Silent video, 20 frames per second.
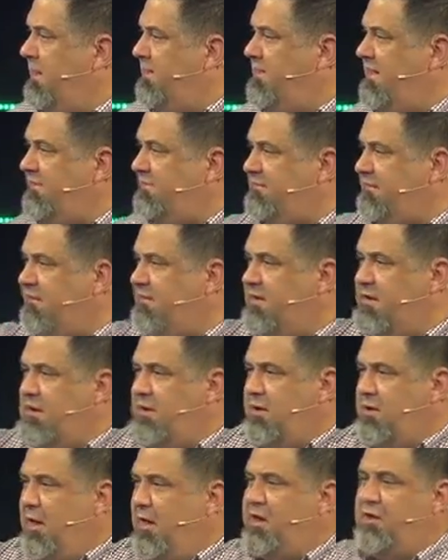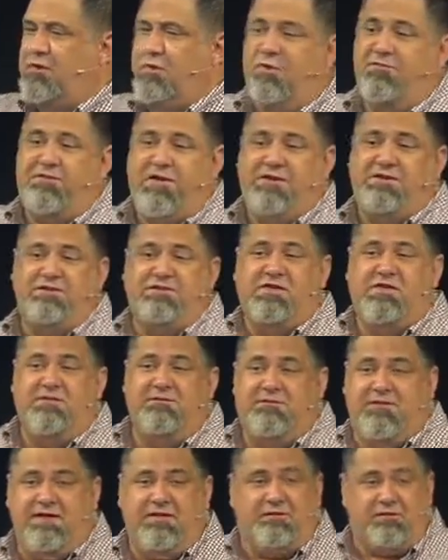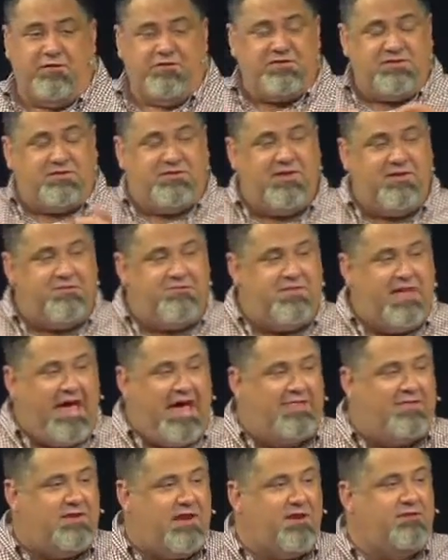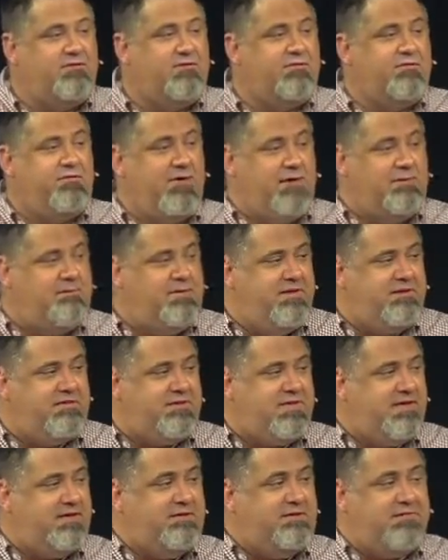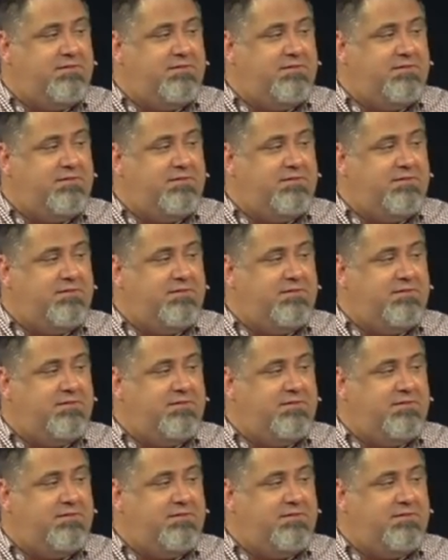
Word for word: And that's a, you know, if I just give this or I just give that, that I'll just find peace at it.